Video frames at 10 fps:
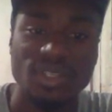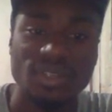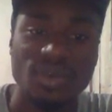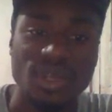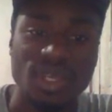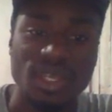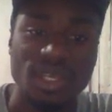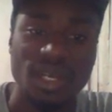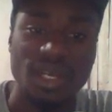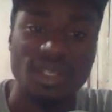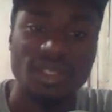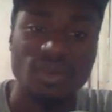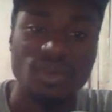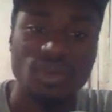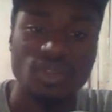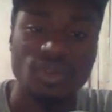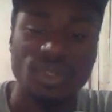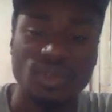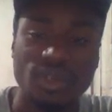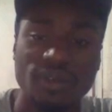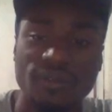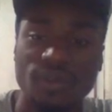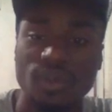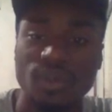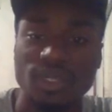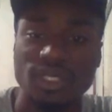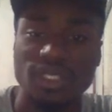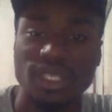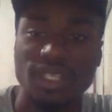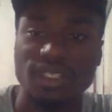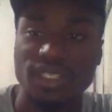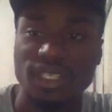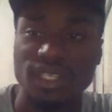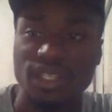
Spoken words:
So answered on October 24th, which is last year.